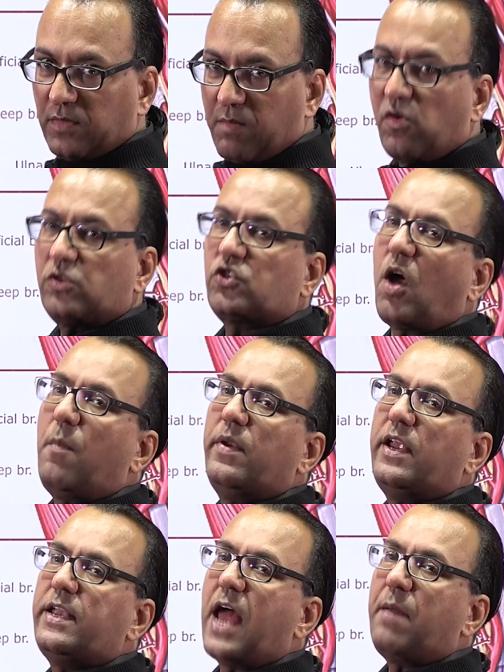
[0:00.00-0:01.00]
the most
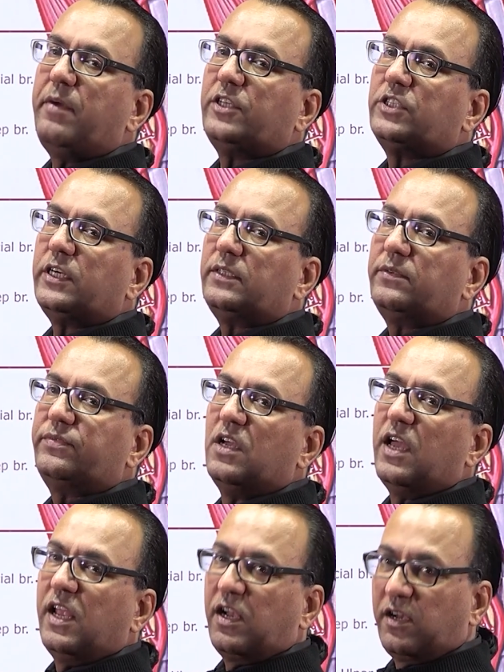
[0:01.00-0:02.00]
commonly damaged nerve
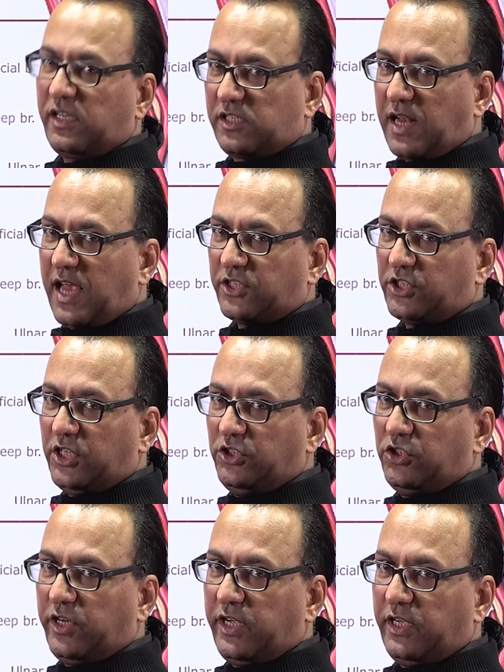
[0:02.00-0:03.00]
in
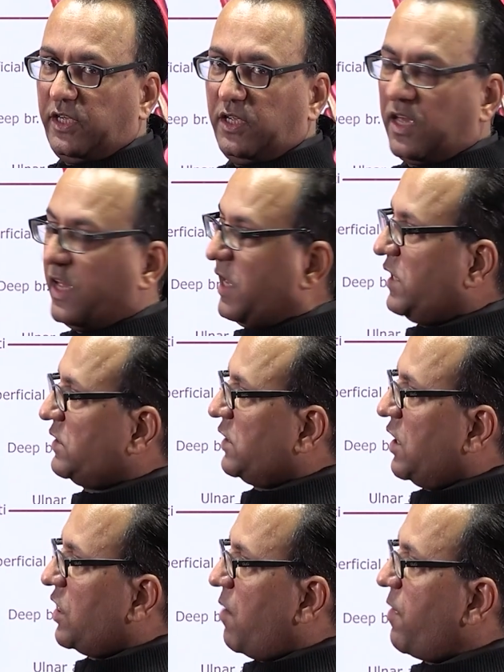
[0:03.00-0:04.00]
wrist/injury is
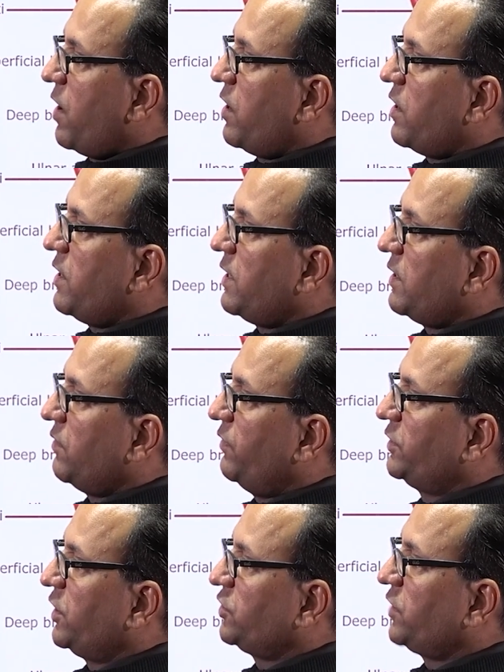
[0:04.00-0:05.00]
the median nerve,
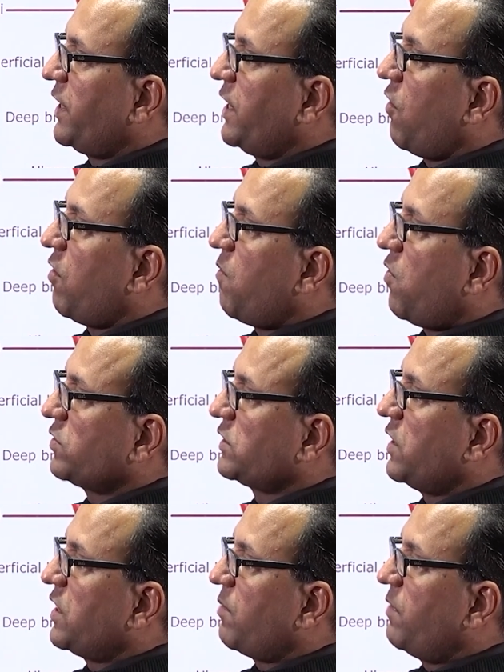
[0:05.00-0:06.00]
which is running almost
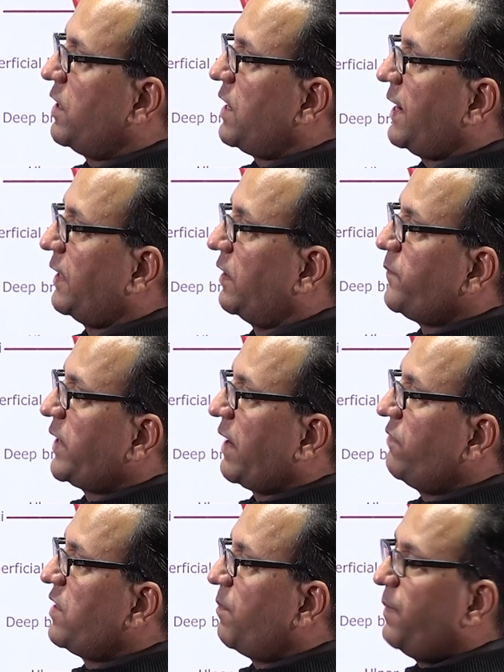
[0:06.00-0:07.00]
in the midline. But
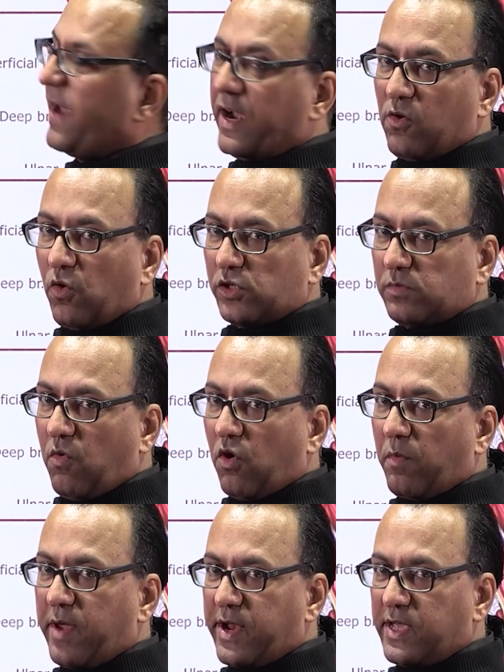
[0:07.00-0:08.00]
if the blade goes more
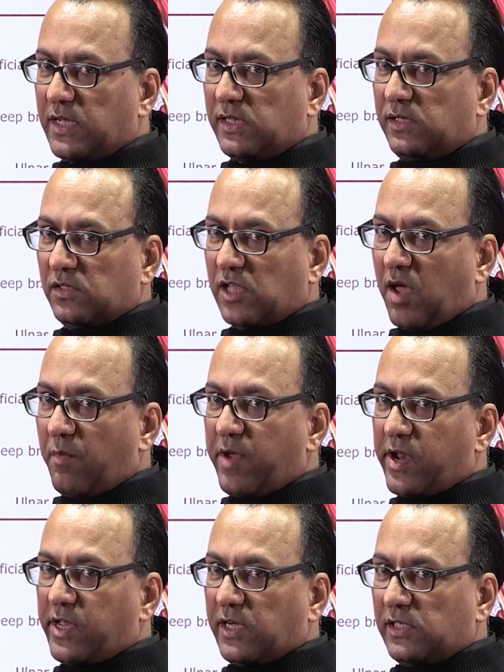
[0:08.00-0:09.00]
medial, the
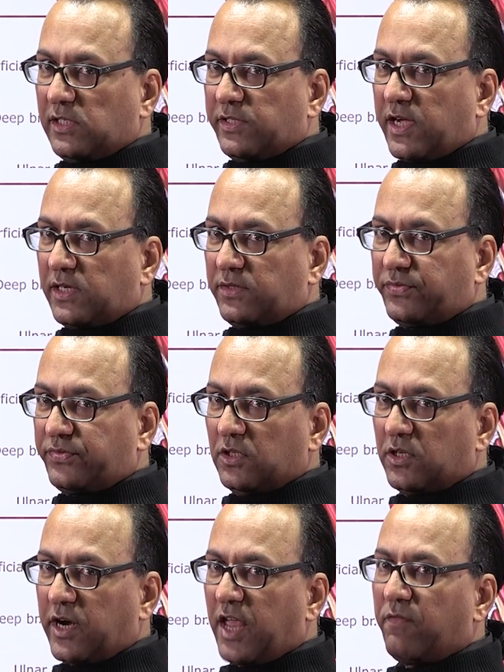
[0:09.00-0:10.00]
medial nerve
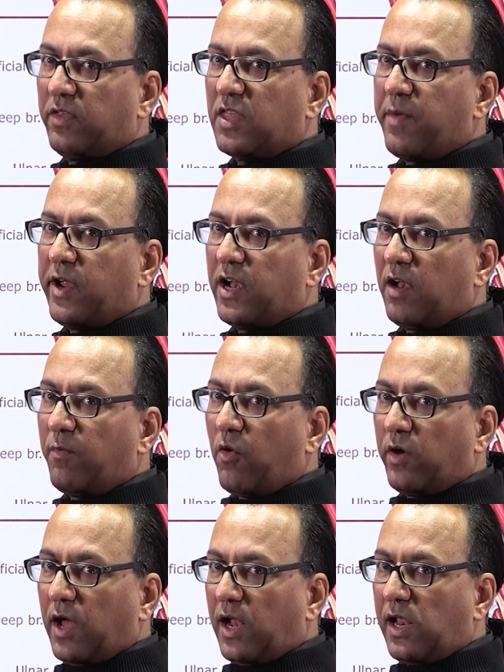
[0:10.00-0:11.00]
running with the medial
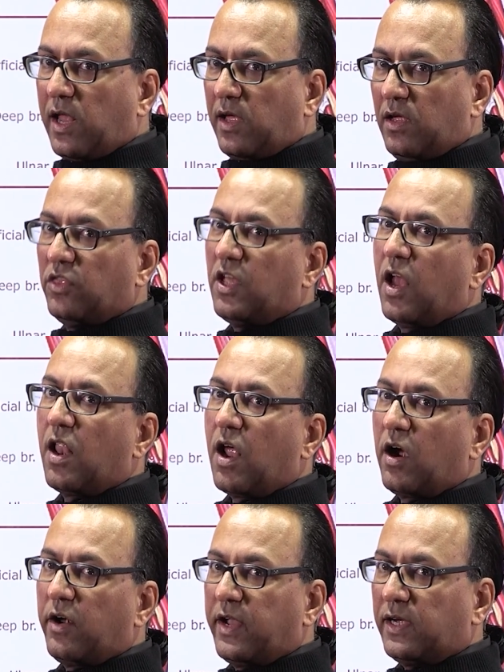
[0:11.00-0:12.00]
bone ulna, the
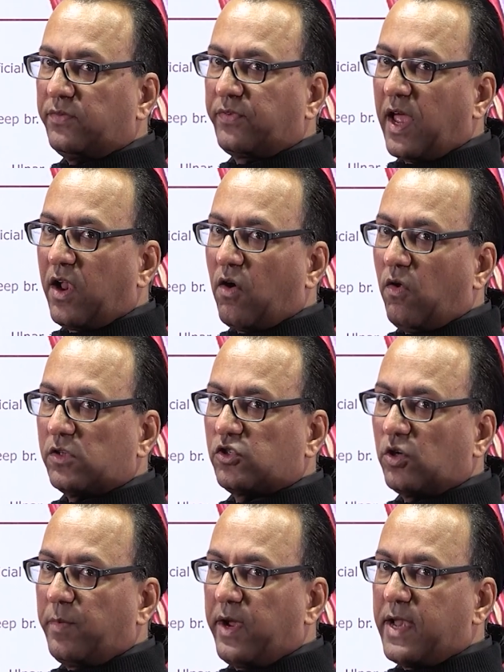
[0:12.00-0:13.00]
ulnar nerve can
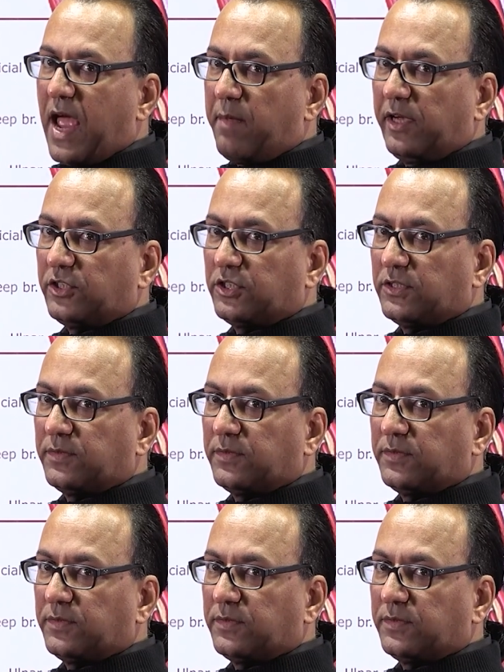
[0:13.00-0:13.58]
also be damaged.